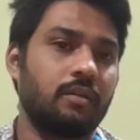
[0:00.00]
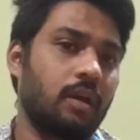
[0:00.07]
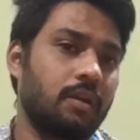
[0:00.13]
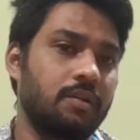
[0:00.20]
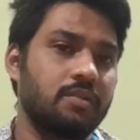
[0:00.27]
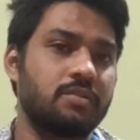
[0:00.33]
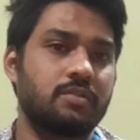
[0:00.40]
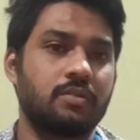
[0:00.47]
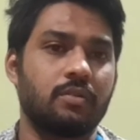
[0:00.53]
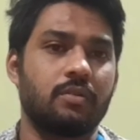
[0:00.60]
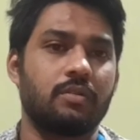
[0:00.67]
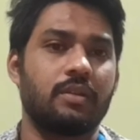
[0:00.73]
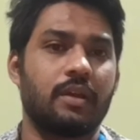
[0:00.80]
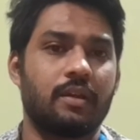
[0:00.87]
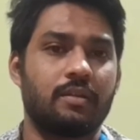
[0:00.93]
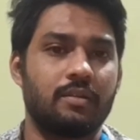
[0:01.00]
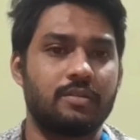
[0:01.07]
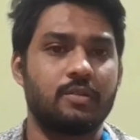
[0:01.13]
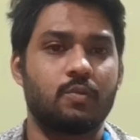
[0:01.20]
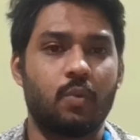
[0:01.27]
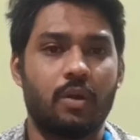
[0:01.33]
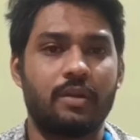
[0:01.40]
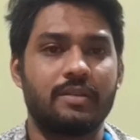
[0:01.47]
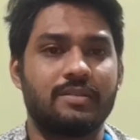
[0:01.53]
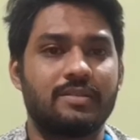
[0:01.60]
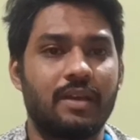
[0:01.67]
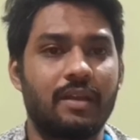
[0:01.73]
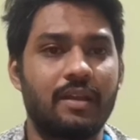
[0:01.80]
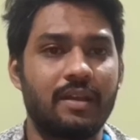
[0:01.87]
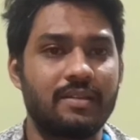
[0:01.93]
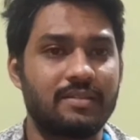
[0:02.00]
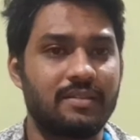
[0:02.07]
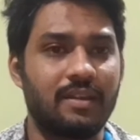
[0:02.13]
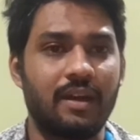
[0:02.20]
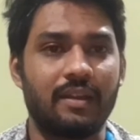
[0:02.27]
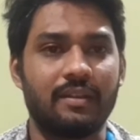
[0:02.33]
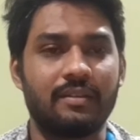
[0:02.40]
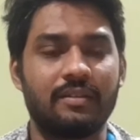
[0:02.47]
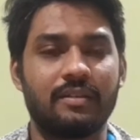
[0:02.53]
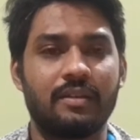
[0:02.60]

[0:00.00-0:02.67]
understood that this is what his son has done,